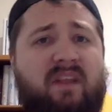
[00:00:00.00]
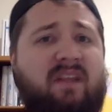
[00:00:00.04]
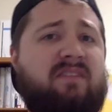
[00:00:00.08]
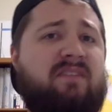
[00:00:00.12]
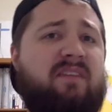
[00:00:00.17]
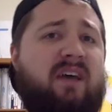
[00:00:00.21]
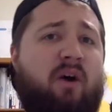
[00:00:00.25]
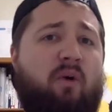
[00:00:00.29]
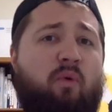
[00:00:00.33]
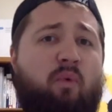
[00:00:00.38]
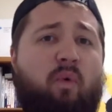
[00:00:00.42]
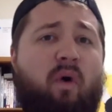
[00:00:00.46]

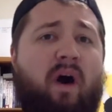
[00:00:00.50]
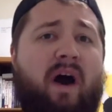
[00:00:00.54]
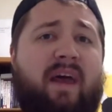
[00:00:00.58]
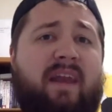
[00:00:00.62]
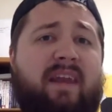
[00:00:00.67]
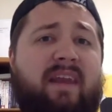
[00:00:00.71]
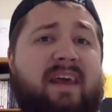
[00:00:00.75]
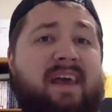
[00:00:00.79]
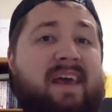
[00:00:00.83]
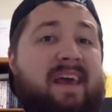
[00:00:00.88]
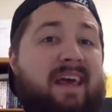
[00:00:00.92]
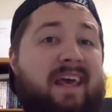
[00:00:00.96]
is that
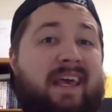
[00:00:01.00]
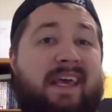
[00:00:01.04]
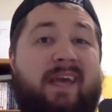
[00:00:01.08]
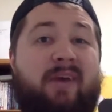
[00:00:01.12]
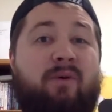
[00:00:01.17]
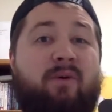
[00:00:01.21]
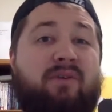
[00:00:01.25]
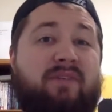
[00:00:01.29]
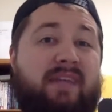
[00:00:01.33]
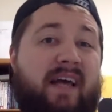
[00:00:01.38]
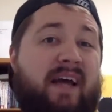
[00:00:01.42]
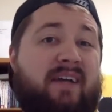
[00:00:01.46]
one, he
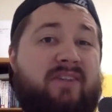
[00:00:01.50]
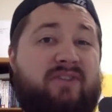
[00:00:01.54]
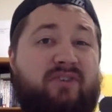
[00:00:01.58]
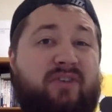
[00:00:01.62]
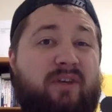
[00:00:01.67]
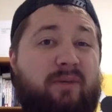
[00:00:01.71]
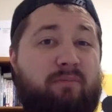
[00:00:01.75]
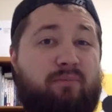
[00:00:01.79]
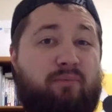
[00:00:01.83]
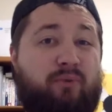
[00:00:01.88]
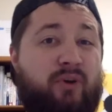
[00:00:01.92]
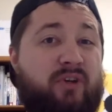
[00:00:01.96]
was
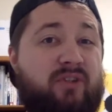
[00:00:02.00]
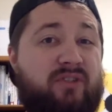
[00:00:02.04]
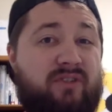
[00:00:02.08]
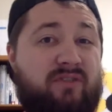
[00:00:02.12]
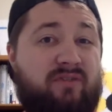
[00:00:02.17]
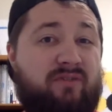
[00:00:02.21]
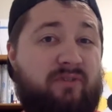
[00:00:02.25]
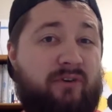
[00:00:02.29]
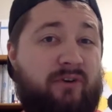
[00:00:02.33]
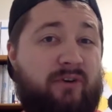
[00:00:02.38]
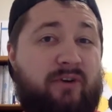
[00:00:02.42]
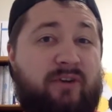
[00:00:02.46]
actually
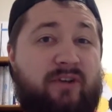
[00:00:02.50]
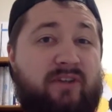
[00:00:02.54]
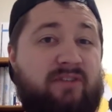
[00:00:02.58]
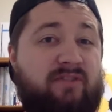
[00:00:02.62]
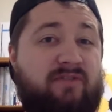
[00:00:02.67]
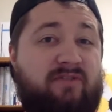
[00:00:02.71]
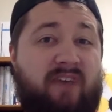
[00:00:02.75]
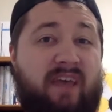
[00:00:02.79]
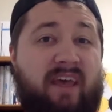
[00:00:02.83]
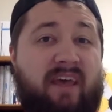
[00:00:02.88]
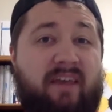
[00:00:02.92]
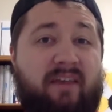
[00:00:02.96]
imprisoned for
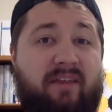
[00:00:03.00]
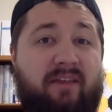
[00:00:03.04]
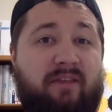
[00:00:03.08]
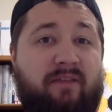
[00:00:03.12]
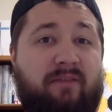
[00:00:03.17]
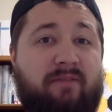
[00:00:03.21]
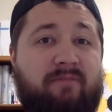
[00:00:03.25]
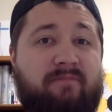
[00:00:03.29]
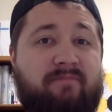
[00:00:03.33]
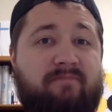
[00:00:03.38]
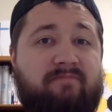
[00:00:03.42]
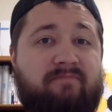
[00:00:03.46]
his faith.
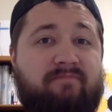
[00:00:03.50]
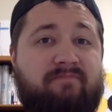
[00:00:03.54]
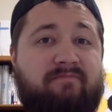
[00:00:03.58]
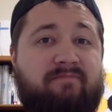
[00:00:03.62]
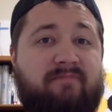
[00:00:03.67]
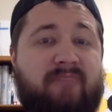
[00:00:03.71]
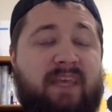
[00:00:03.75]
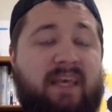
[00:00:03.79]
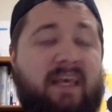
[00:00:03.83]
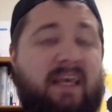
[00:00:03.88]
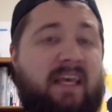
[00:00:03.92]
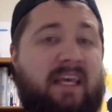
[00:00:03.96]

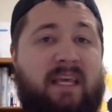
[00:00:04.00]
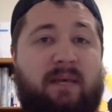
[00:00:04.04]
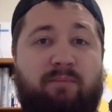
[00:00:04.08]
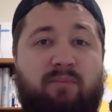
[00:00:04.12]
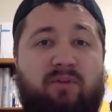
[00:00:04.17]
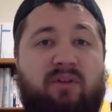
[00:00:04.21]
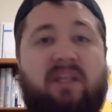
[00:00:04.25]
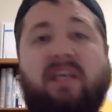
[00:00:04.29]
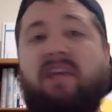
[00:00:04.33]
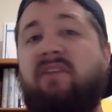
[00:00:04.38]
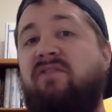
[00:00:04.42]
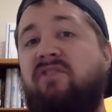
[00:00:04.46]
He
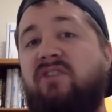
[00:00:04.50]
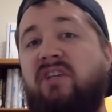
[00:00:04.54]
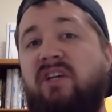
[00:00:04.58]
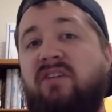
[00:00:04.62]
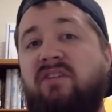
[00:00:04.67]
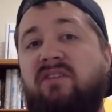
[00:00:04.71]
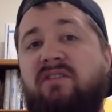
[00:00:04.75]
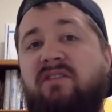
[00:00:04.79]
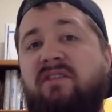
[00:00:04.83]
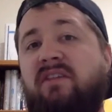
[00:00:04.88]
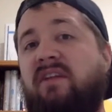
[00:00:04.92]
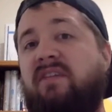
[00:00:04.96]
believed
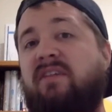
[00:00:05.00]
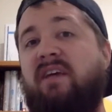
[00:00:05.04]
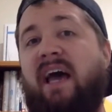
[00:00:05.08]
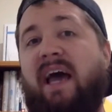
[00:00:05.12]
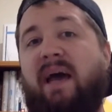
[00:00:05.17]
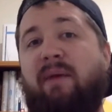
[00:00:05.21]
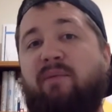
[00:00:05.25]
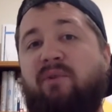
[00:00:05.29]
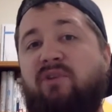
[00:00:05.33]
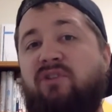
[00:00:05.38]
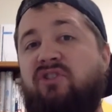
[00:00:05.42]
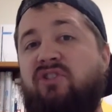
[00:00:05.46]
Jesus in a
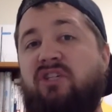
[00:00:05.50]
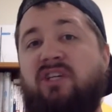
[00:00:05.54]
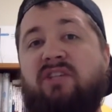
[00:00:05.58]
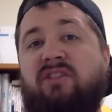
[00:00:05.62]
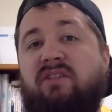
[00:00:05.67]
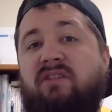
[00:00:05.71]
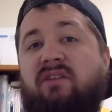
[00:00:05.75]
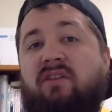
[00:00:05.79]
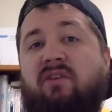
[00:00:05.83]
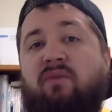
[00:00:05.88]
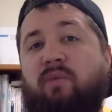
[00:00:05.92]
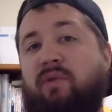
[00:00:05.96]
time when
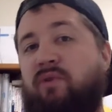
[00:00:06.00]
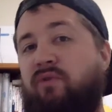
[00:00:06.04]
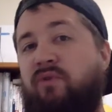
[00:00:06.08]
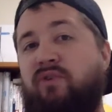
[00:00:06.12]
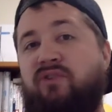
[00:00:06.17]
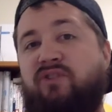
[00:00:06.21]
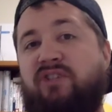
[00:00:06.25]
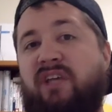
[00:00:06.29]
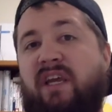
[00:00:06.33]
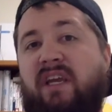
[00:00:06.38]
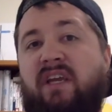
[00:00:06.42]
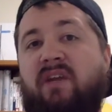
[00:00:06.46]
Jesus, when
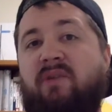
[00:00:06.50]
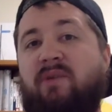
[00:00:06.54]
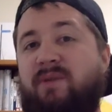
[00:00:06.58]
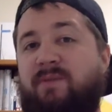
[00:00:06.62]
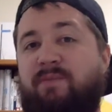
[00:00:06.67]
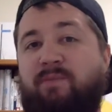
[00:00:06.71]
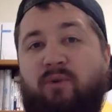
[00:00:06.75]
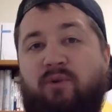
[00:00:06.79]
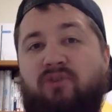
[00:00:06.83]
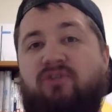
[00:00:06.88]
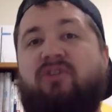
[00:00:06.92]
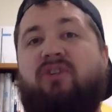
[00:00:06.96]
Christianity
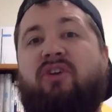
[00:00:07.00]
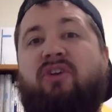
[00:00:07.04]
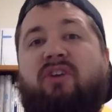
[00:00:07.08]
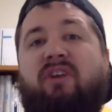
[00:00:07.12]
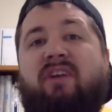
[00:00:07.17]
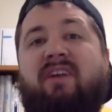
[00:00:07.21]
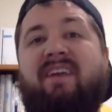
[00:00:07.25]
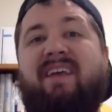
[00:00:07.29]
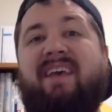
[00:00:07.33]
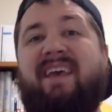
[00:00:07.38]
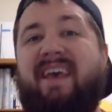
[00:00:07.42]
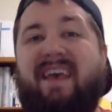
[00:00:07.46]
was
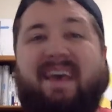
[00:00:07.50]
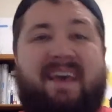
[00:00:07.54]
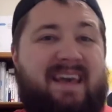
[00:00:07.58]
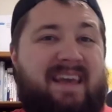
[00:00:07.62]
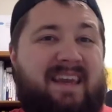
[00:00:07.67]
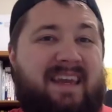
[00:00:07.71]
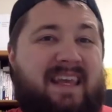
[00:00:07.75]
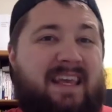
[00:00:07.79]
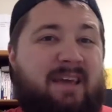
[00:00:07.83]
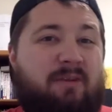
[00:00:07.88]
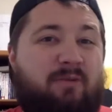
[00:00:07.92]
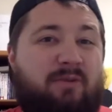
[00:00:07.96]
persecuted,
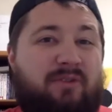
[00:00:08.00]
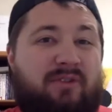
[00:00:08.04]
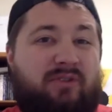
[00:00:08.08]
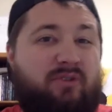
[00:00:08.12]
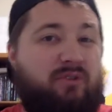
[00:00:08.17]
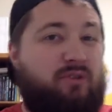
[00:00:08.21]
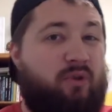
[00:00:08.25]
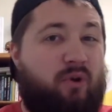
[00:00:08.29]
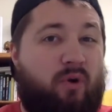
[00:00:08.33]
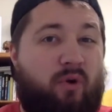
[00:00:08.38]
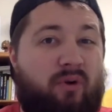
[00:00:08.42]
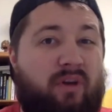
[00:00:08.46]
and he was
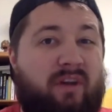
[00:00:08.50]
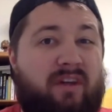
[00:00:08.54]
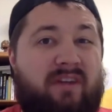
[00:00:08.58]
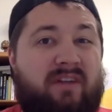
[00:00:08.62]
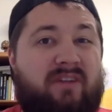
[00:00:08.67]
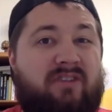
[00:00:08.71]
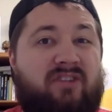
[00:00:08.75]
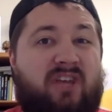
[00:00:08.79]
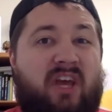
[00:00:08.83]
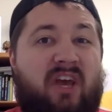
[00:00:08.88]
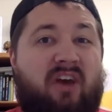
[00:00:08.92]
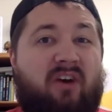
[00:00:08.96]
thrown
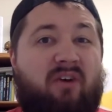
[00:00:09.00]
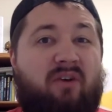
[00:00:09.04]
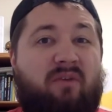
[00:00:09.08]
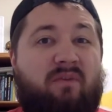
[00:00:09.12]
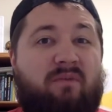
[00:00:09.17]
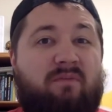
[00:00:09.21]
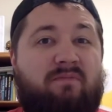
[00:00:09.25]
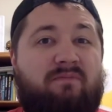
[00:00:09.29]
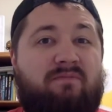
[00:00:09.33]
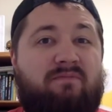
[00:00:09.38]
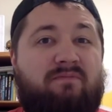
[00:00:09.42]
into jail.